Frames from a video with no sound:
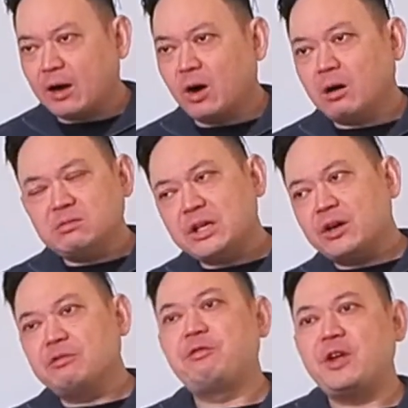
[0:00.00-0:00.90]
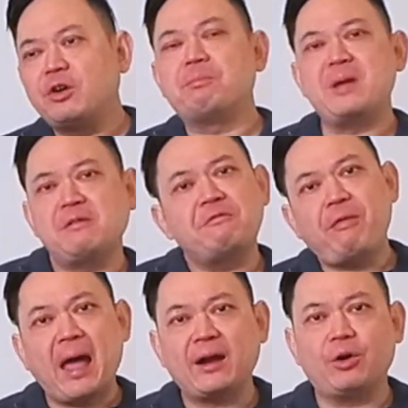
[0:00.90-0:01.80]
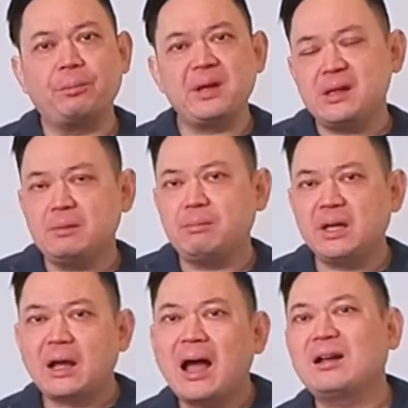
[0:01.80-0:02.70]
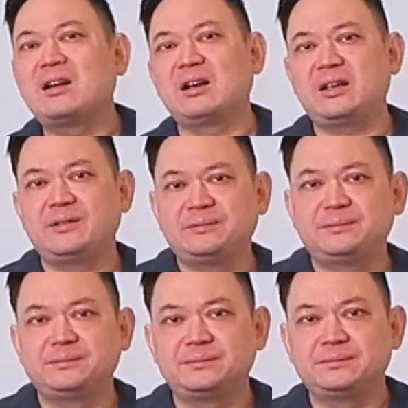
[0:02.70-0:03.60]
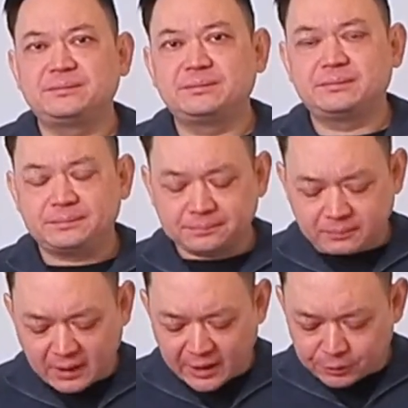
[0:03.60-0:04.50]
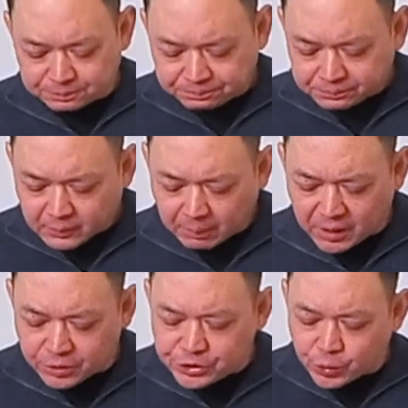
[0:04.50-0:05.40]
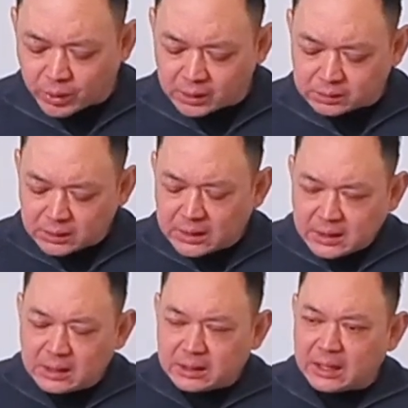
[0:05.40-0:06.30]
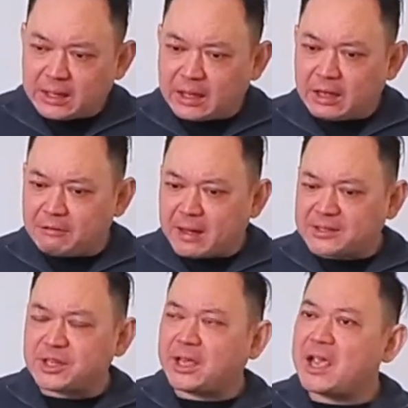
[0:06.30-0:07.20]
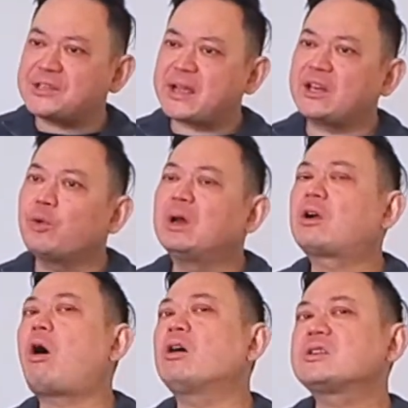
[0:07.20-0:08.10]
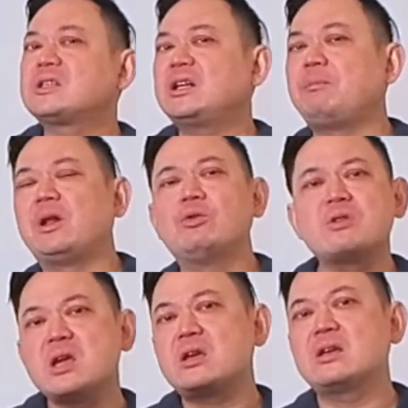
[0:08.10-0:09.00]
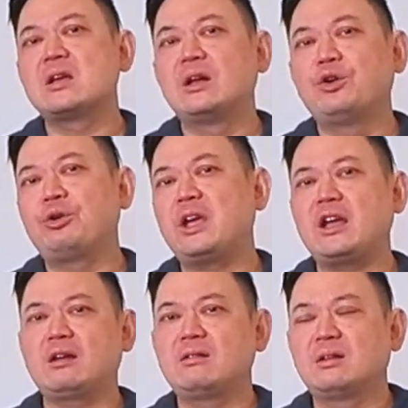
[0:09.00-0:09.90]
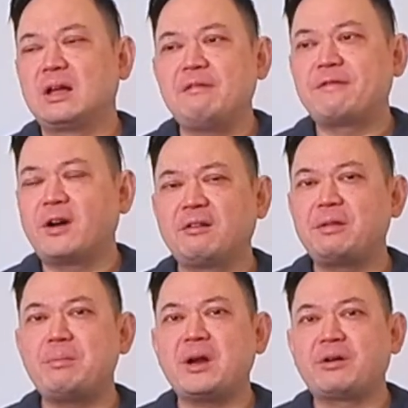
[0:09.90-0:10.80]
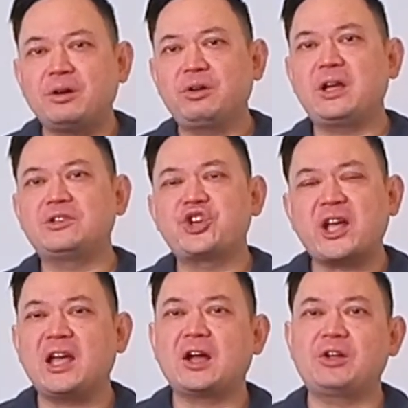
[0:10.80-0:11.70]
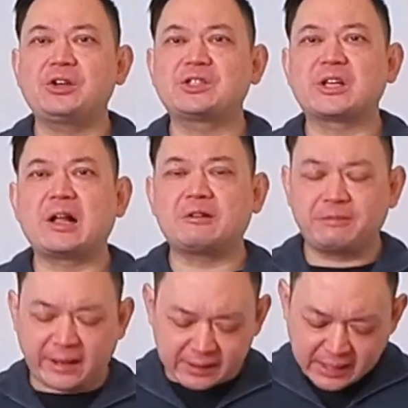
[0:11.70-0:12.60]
or fear of being fat or being ugly. Now, because if that's the case, then you will constantly be looking in front of the mirror, checking out yourself,